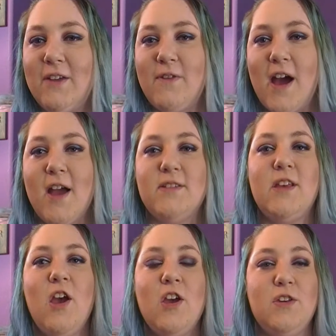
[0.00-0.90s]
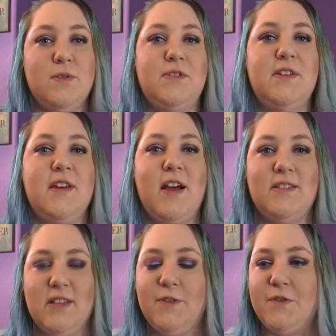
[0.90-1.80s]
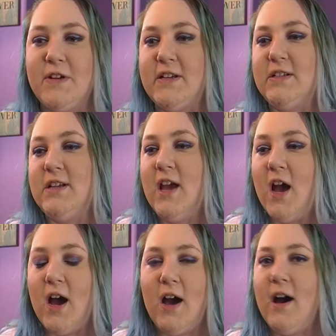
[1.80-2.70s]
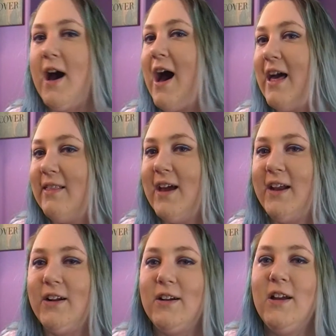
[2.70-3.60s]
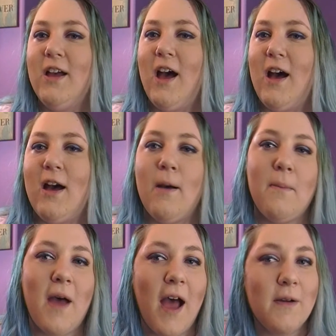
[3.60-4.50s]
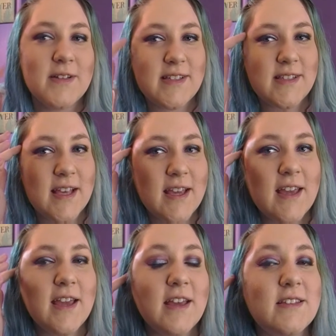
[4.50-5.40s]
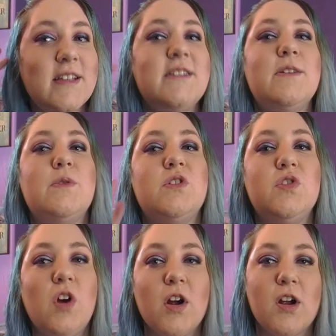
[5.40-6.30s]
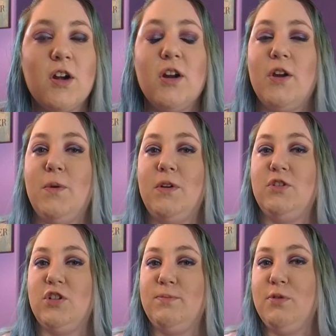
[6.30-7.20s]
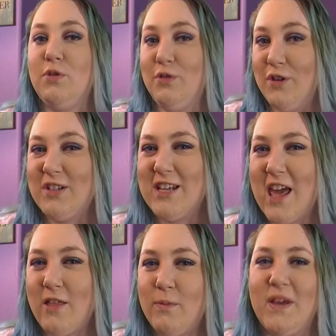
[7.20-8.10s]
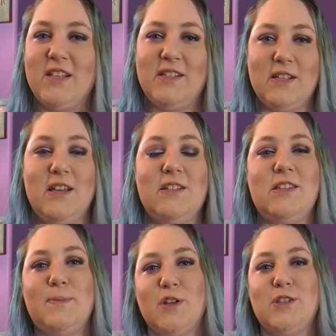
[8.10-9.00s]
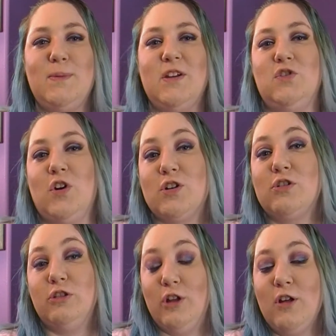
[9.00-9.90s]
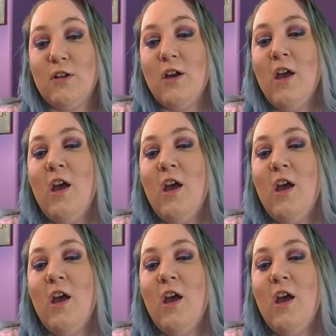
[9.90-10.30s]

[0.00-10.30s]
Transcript: advise using a different highlighter. I was thinking since it was darker, it would just pull the look together, because it is supposed to be a dark look